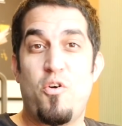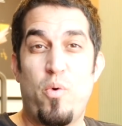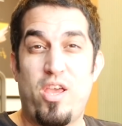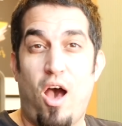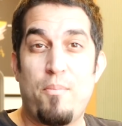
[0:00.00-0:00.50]

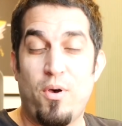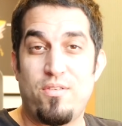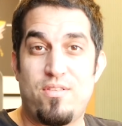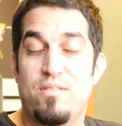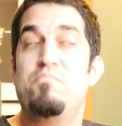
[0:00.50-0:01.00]
We got
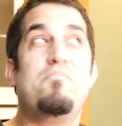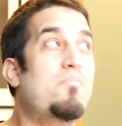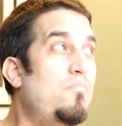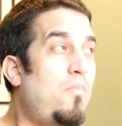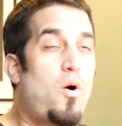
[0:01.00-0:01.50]

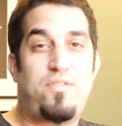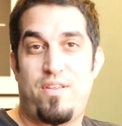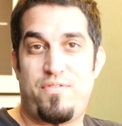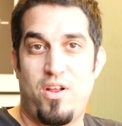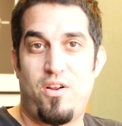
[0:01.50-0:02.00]
most
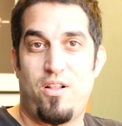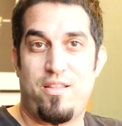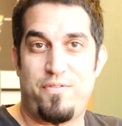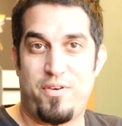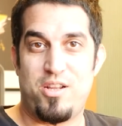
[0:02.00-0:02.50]
if not all of
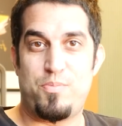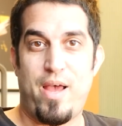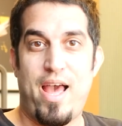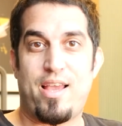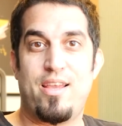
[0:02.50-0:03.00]
the footage
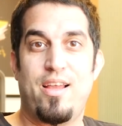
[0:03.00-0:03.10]
back,